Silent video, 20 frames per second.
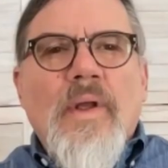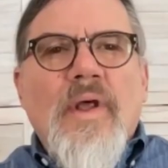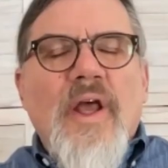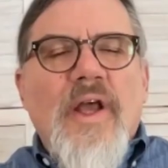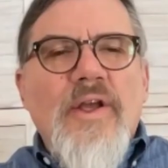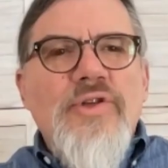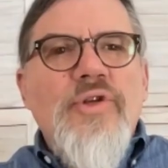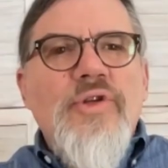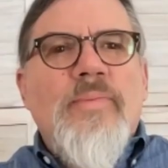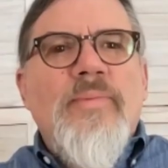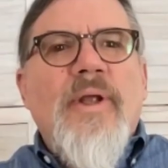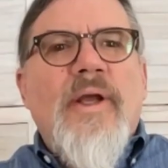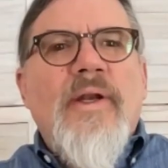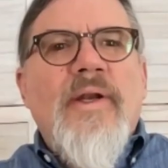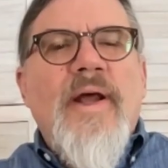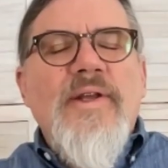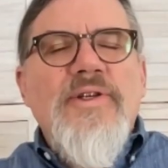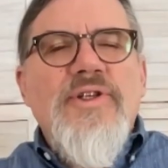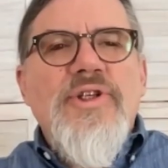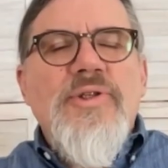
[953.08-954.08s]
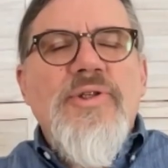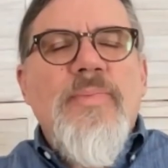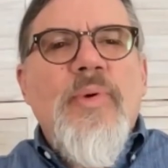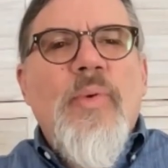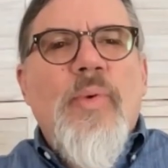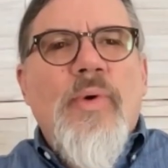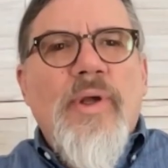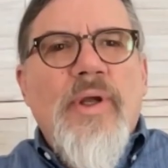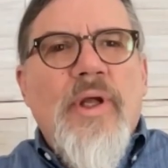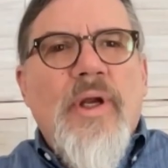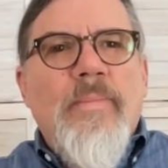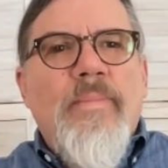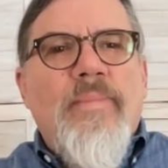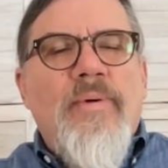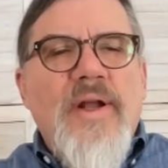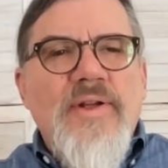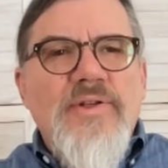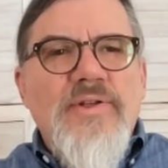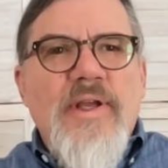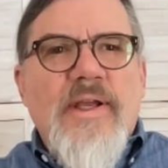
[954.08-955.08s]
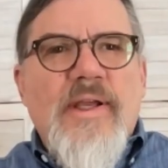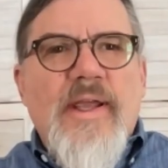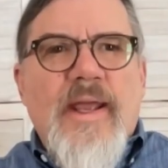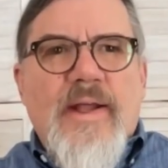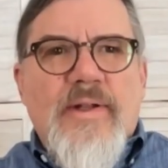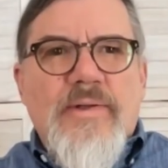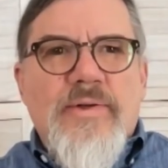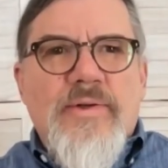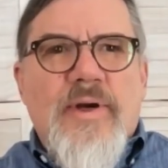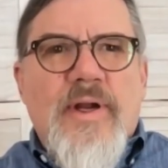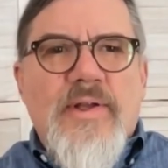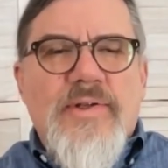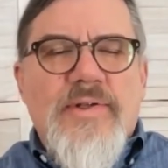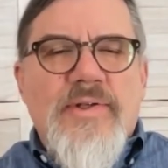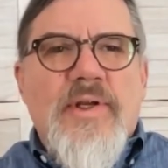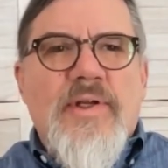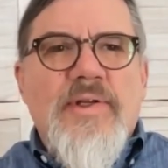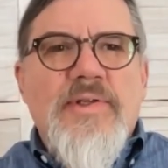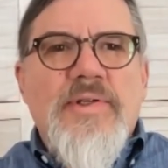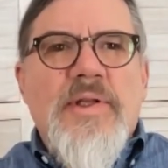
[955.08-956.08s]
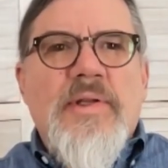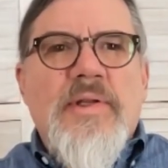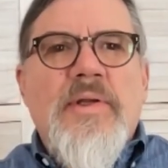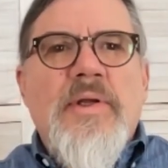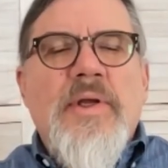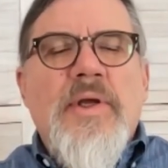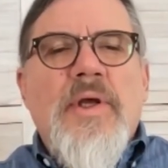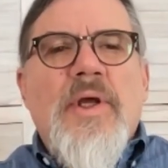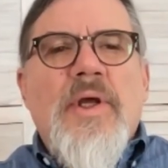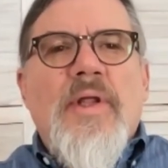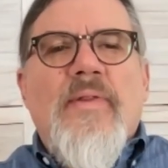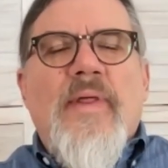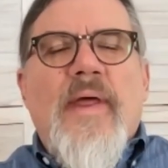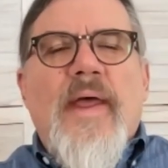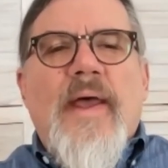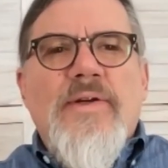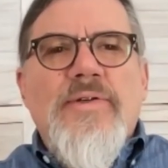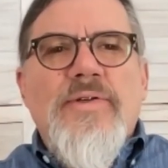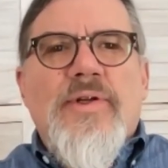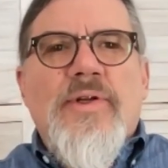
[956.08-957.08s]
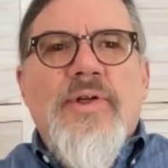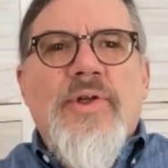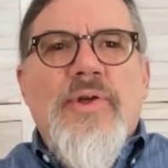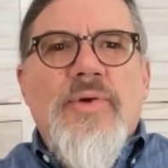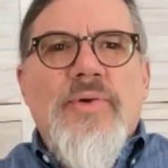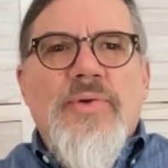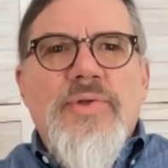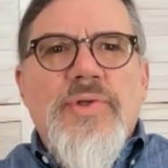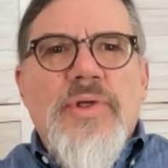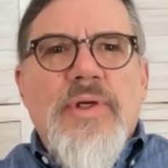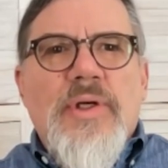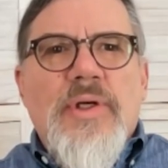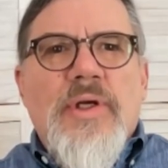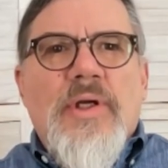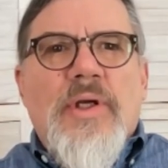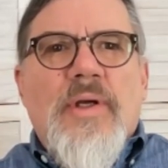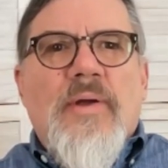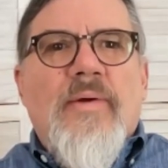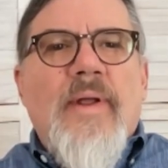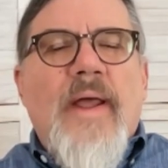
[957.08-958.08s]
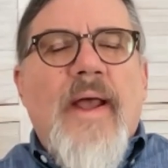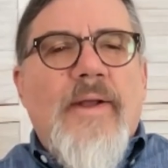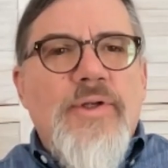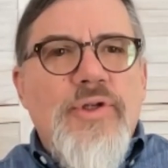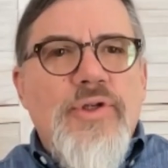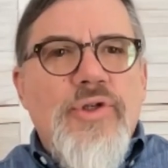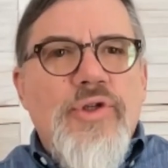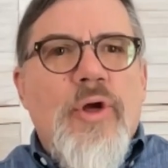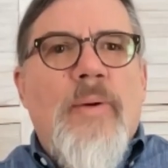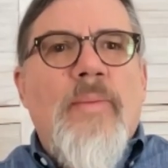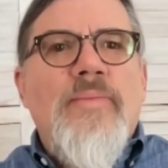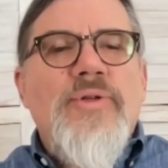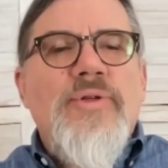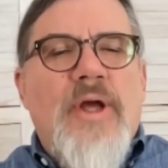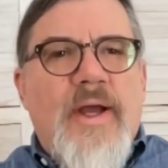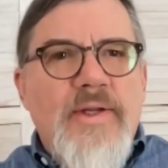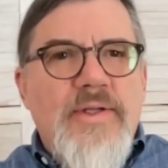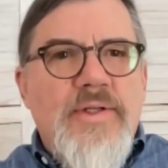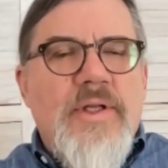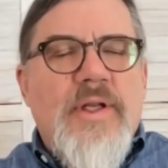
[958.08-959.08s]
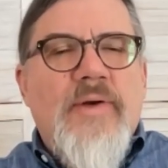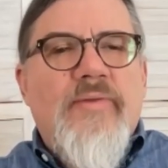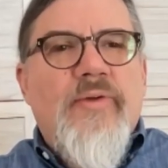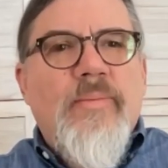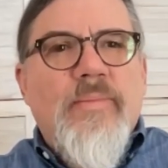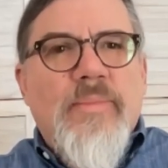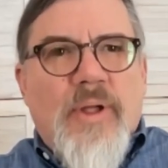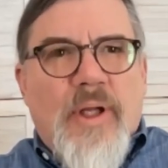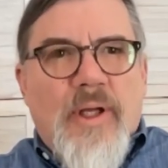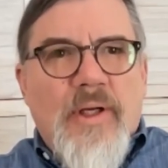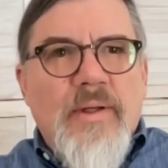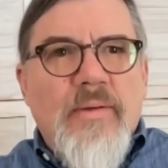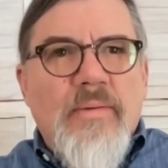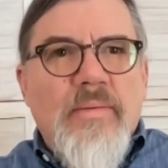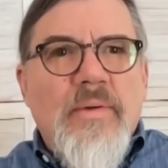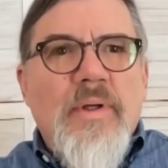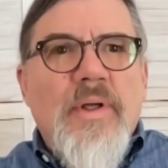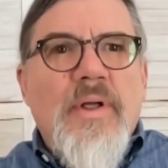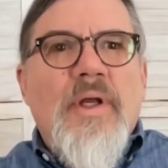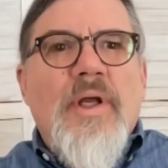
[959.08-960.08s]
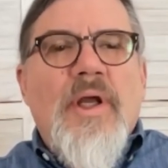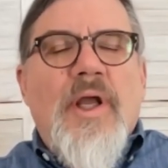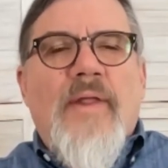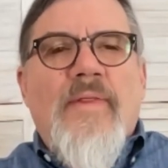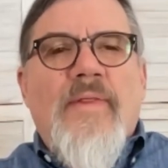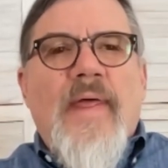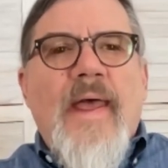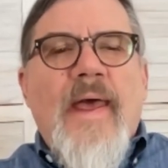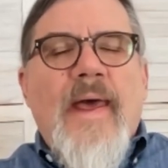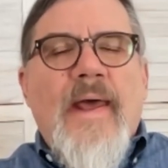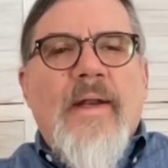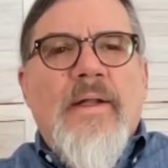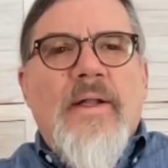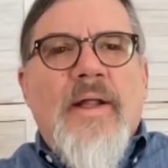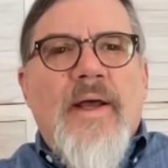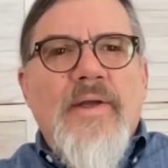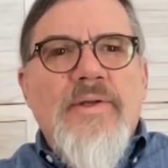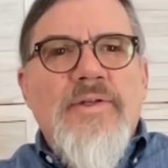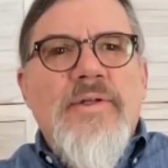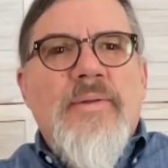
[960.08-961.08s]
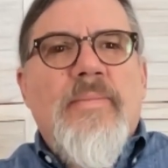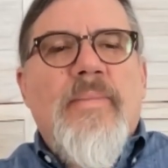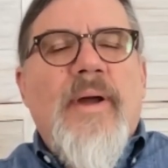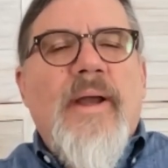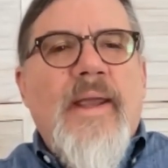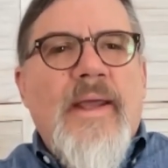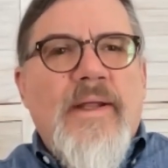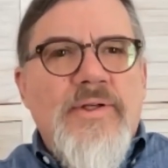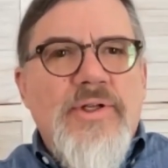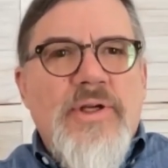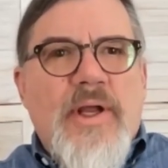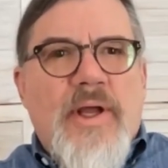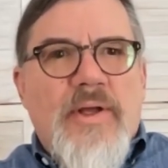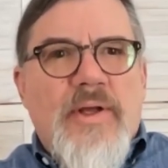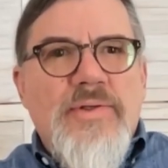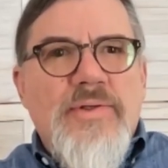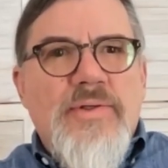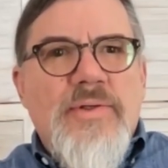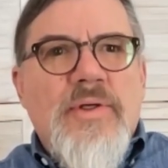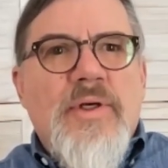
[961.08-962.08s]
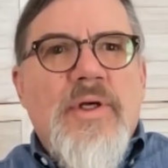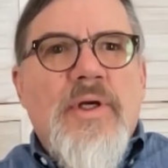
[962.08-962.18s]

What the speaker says: Exosome Diagnostics has been working on prostate cancer assays, and they actually use exosomes isolated from blood, and they analyze them by NGS